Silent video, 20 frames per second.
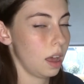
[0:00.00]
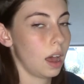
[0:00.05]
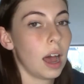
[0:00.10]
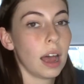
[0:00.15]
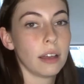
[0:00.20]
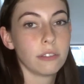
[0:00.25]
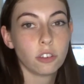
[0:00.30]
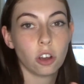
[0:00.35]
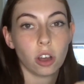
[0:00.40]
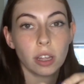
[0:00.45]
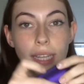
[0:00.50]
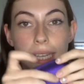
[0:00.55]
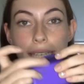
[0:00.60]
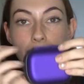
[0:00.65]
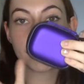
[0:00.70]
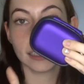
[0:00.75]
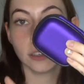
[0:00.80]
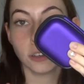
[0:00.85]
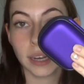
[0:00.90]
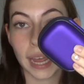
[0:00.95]
I've got this
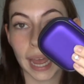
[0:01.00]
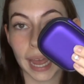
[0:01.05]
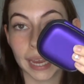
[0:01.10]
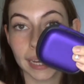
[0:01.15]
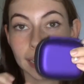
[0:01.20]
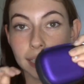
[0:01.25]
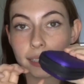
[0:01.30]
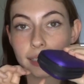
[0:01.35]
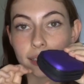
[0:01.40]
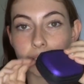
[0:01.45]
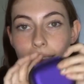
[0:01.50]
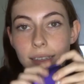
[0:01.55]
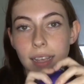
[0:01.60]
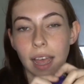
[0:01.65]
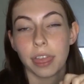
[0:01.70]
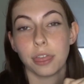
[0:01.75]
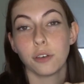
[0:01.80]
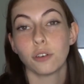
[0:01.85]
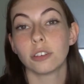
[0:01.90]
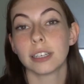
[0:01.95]
little case. I
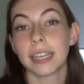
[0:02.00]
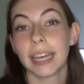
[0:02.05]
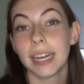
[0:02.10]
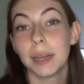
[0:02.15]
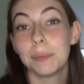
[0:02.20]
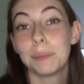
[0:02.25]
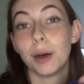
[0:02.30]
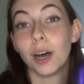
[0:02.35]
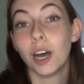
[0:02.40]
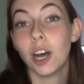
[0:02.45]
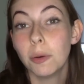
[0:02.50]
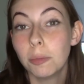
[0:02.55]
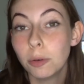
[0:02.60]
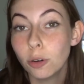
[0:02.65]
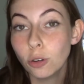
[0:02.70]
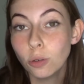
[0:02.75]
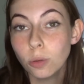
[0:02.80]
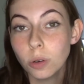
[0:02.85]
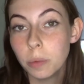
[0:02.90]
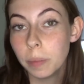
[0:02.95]
thought getting
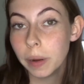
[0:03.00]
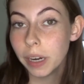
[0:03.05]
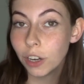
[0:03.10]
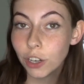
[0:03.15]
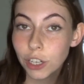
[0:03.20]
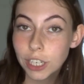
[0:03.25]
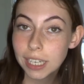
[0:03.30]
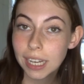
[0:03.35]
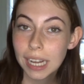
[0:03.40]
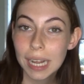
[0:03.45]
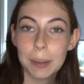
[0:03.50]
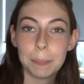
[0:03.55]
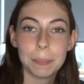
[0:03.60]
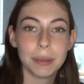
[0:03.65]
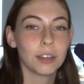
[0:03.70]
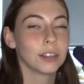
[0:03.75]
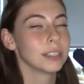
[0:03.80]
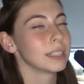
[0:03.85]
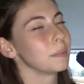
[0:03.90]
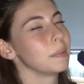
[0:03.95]
purple would be good
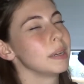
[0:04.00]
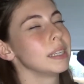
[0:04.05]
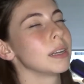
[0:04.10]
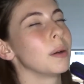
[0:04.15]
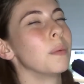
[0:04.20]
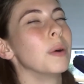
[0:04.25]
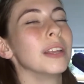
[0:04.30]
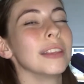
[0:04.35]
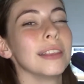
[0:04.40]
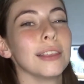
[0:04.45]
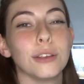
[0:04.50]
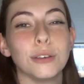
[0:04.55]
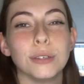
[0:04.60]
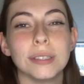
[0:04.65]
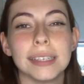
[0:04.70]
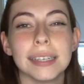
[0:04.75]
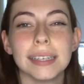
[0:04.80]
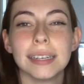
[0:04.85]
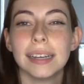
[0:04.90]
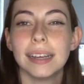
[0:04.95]
because that means I won't lose
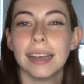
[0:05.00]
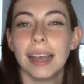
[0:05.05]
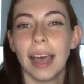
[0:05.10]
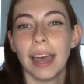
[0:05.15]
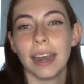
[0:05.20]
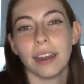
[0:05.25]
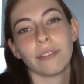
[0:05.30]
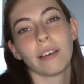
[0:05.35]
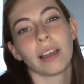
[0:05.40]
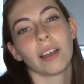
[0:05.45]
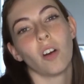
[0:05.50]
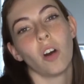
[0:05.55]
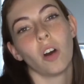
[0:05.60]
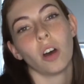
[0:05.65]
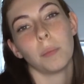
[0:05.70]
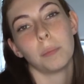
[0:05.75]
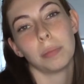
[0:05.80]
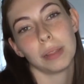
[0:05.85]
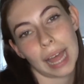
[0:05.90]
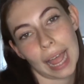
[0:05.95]
it. And if I
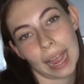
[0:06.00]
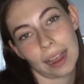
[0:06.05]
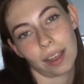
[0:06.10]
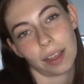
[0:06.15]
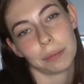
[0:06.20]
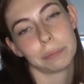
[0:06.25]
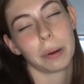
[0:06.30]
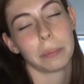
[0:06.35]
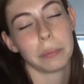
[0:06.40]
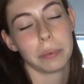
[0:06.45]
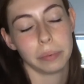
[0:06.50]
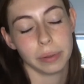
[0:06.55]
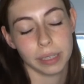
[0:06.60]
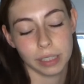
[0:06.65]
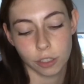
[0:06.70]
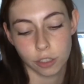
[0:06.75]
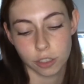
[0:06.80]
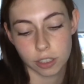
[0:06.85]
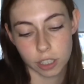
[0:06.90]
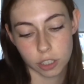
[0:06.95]
got black, I'd probably
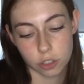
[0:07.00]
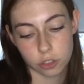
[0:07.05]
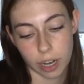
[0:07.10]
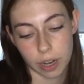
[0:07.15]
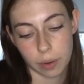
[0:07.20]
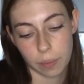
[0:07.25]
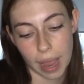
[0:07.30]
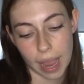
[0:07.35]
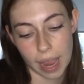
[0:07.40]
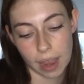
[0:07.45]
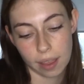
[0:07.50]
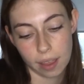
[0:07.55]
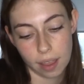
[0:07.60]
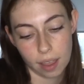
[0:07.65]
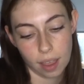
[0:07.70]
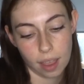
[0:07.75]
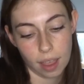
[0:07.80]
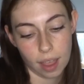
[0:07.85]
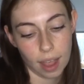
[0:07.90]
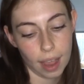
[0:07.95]
lose it straight away.
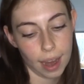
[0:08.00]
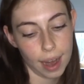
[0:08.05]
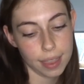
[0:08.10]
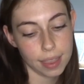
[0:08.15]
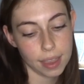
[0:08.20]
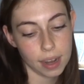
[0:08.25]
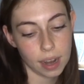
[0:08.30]
And then